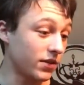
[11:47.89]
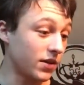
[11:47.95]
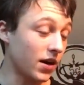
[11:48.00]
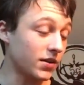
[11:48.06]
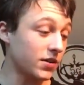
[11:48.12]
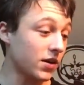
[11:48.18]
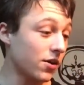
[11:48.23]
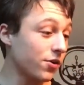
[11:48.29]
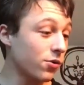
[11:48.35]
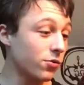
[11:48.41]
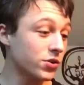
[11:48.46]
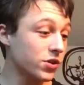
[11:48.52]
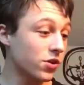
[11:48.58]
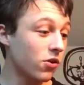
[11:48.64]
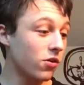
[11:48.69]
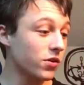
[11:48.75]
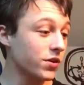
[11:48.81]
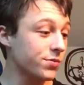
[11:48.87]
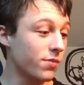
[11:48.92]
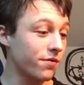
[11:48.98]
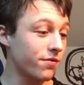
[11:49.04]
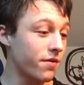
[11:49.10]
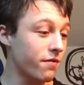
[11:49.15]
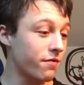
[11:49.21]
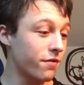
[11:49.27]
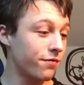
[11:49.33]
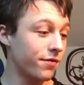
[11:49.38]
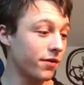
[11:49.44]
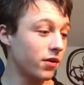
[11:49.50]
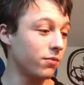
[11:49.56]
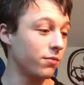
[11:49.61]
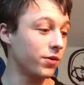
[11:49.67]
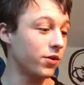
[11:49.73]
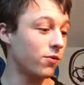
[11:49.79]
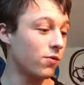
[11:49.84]
I always call this my favourite
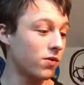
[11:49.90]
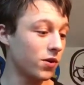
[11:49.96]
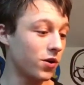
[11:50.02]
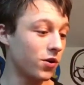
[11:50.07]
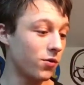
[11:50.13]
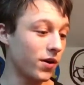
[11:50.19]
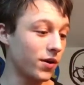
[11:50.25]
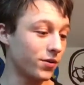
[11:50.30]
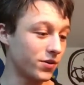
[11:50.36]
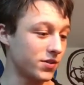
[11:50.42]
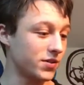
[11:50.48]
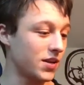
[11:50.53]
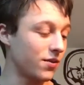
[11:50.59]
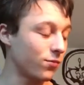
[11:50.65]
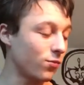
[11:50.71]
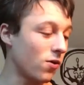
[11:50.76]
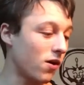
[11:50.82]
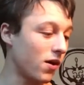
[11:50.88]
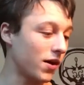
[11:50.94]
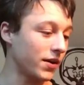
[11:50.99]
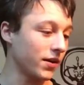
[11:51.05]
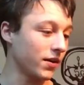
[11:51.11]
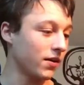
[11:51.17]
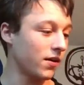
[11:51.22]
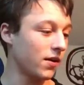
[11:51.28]
film, and no one can quite understand why.